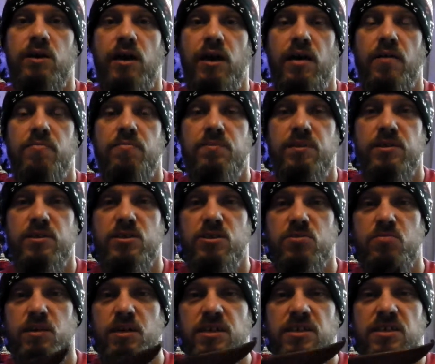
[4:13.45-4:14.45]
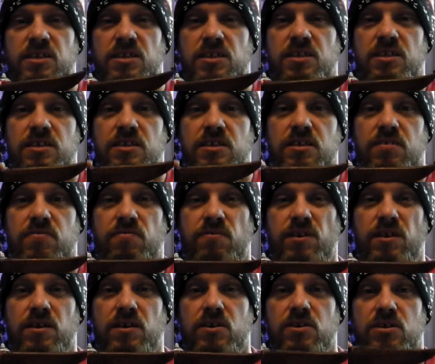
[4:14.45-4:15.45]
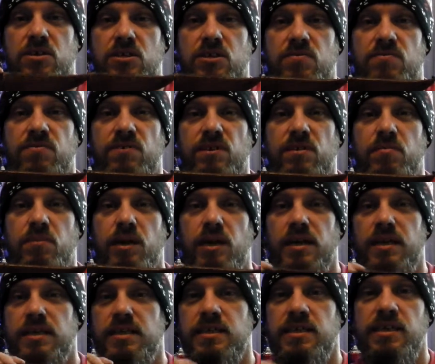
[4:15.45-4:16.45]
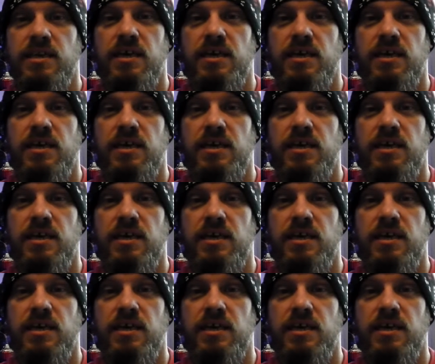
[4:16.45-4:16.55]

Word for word: um, it just makes them thinner because it's a thinner blade